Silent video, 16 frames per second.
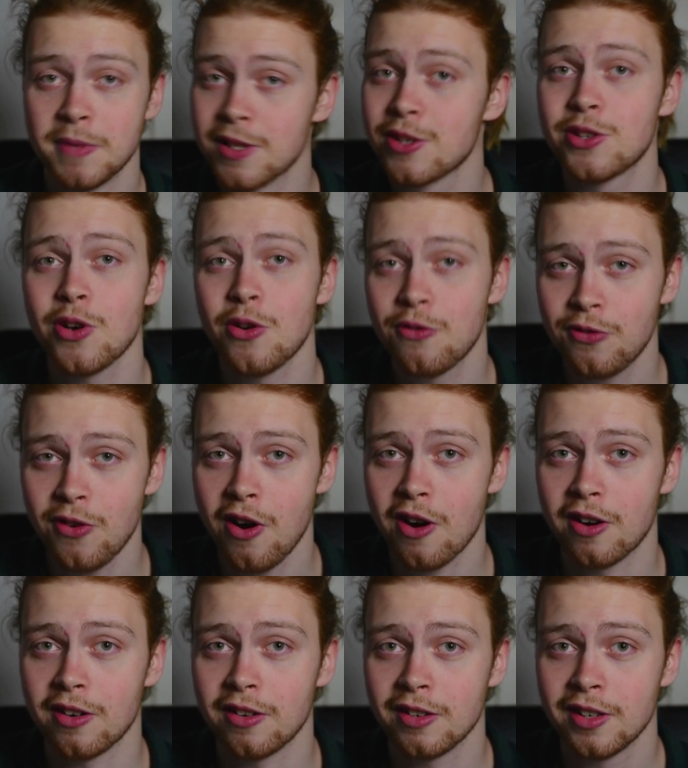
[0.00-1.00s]
But so
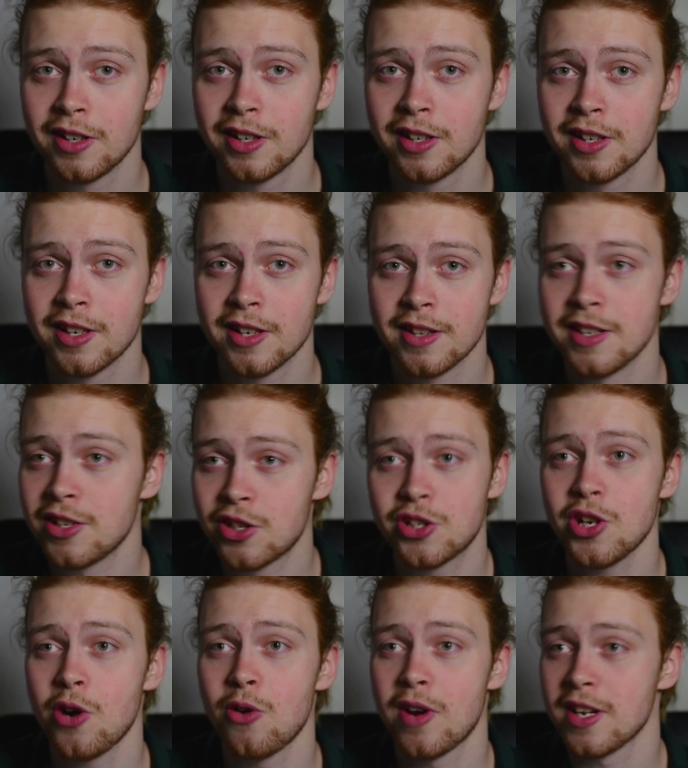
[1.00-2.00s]
far, this
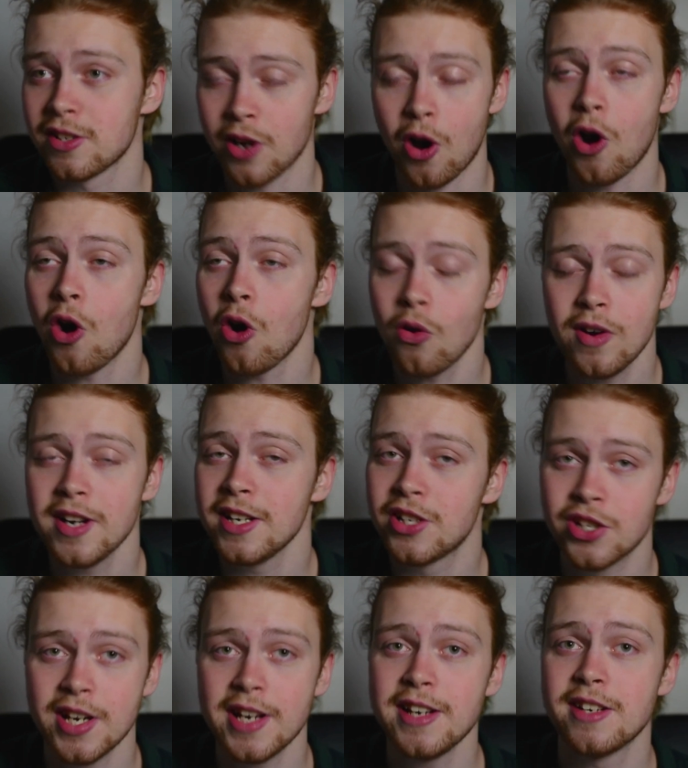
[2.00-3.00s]
show has already
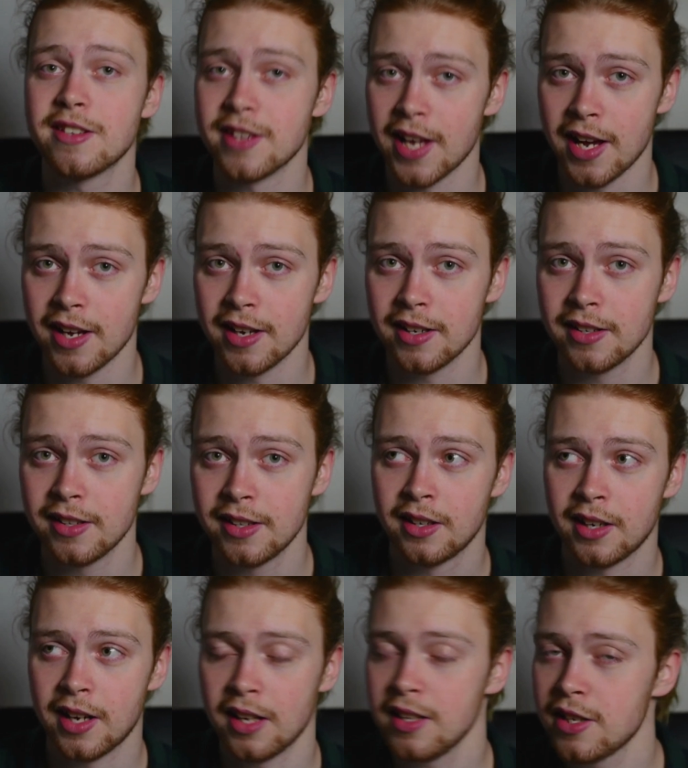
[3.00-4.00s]
changed that.
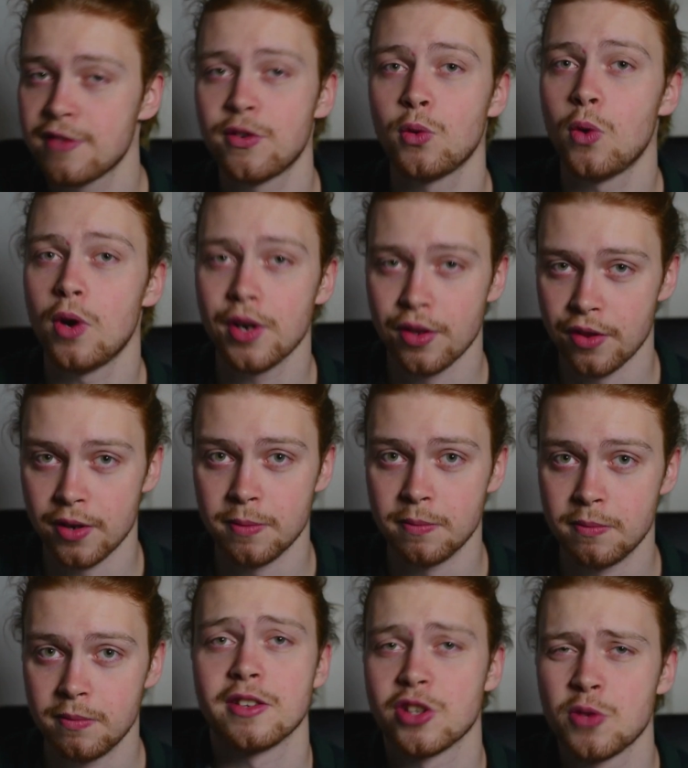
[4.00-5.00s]
At least for one of
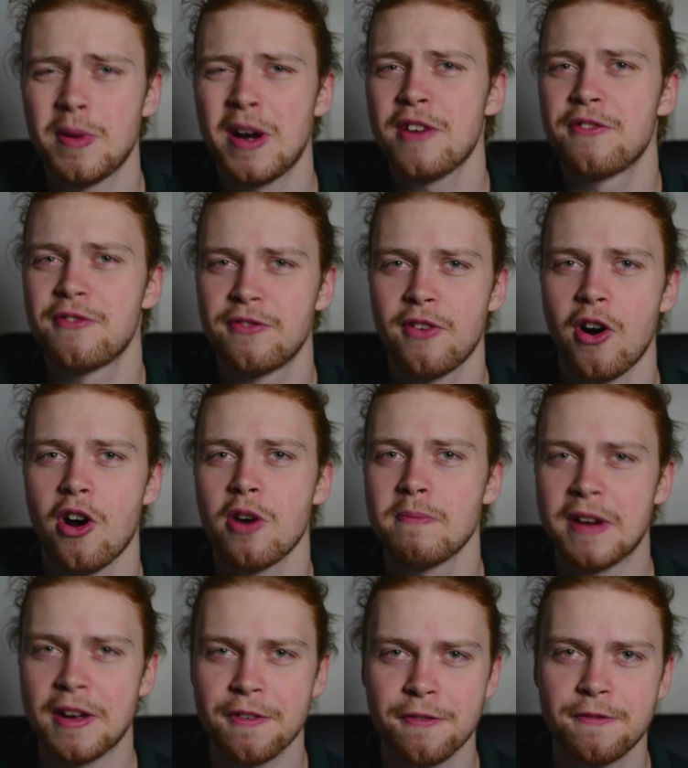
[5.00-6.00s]
them. So by far,
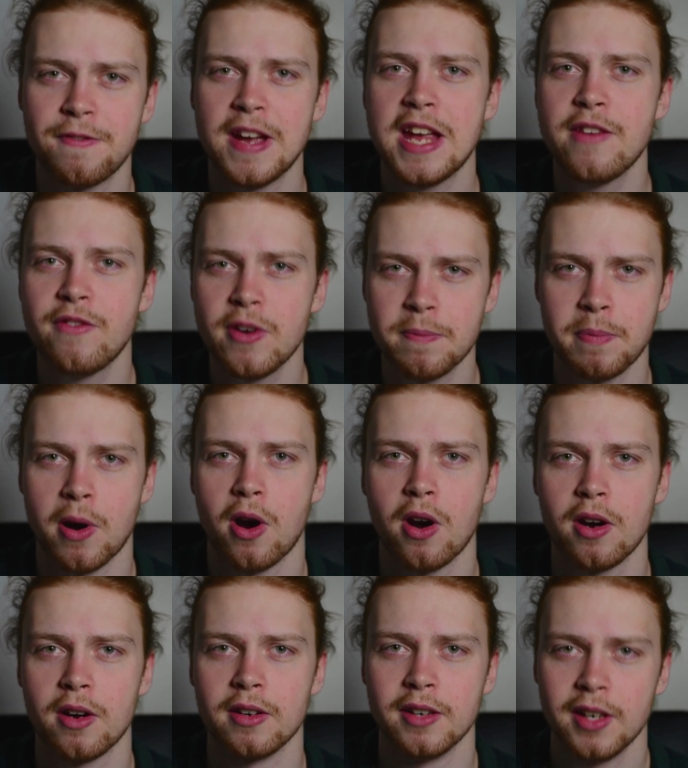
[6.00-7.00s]
my favorite
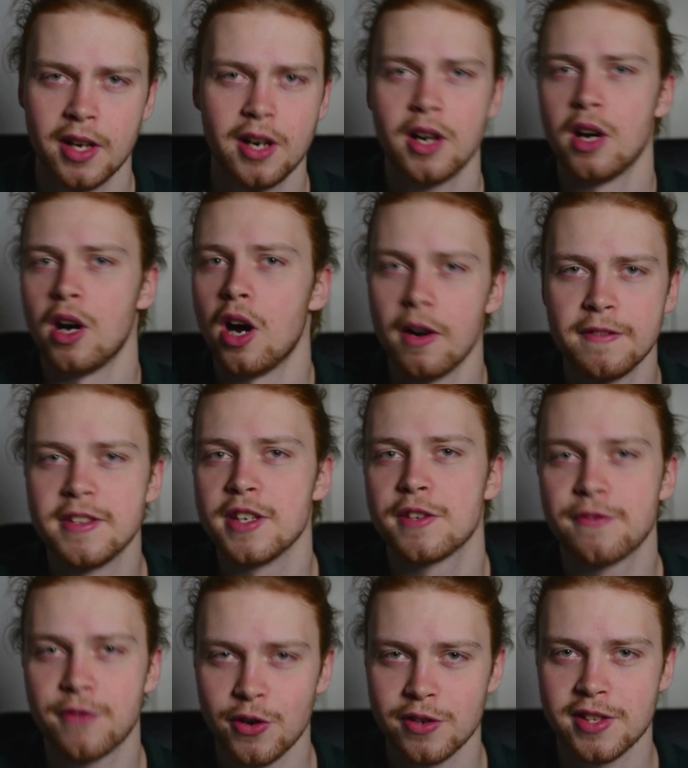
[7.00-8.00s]
part of this
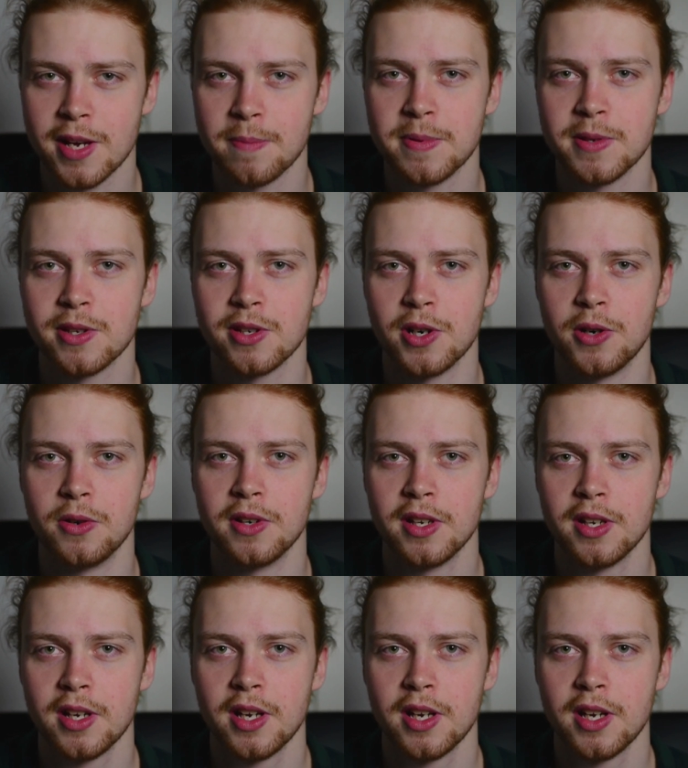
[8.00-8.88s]
first episode